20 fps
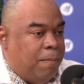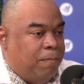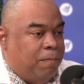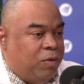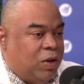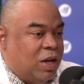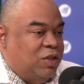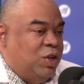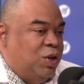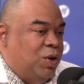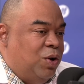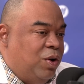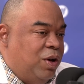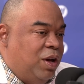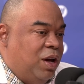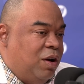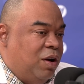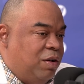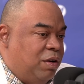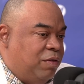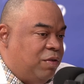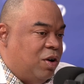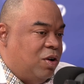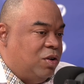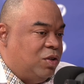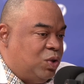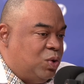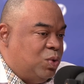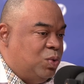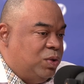So as you've heard
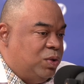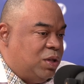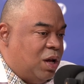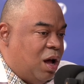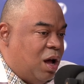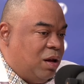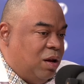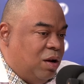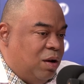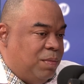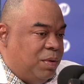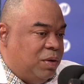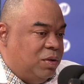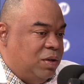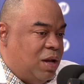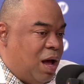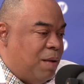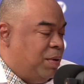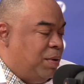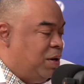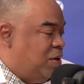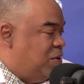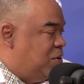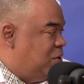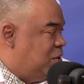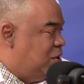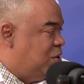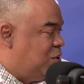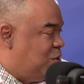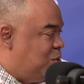schools talking about dominoes
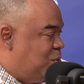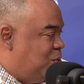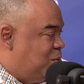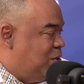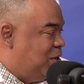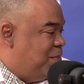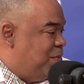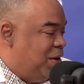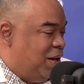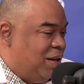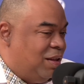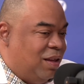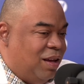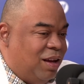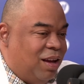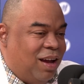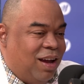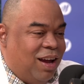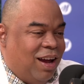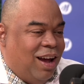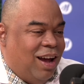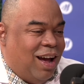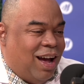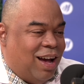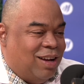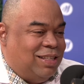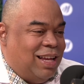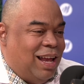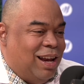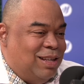in school, a big thing. Yes. I
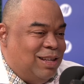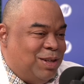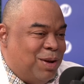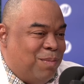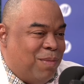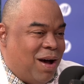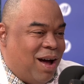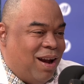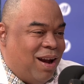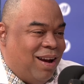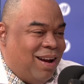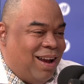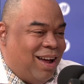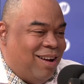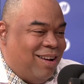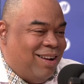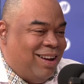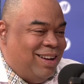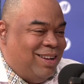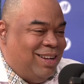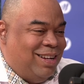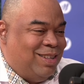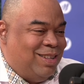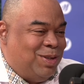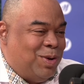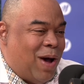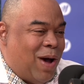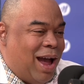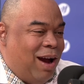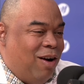was telling somebody the other day, it's
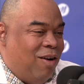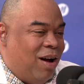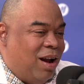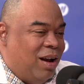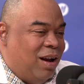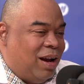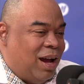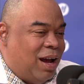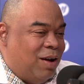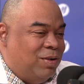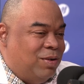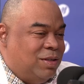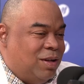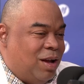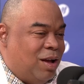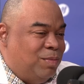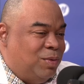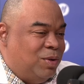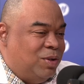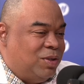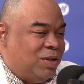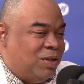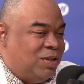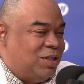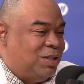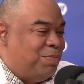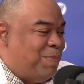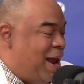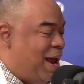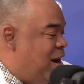so ironic. I was almost
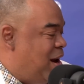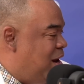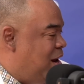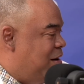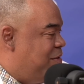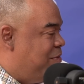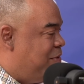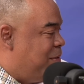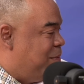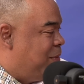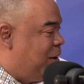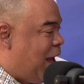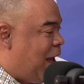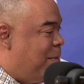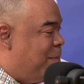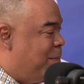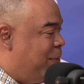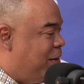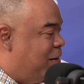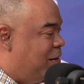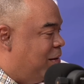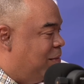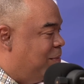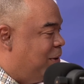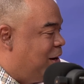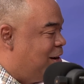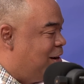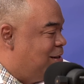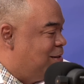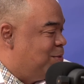suspended from Campion
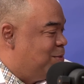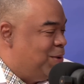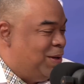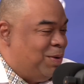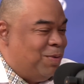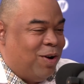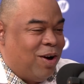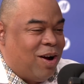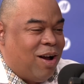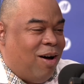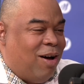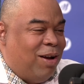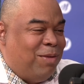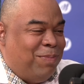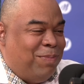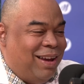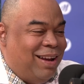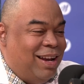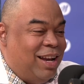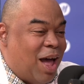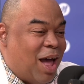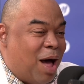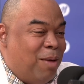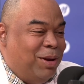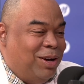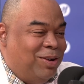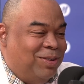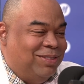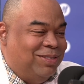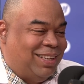because we were caught playing
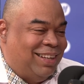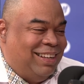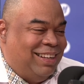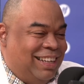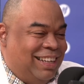dominoes.